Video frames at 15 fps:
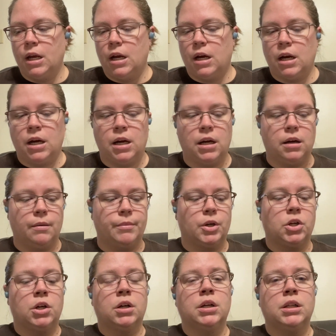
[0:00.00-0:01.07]

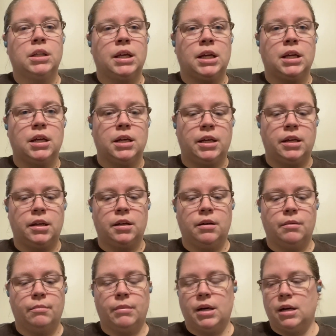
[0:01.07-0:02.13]
Currently in
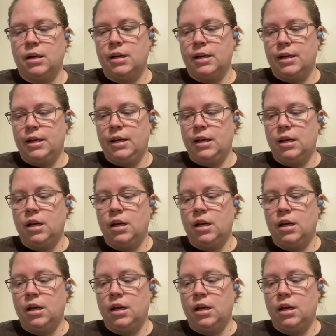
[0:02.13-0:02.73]
my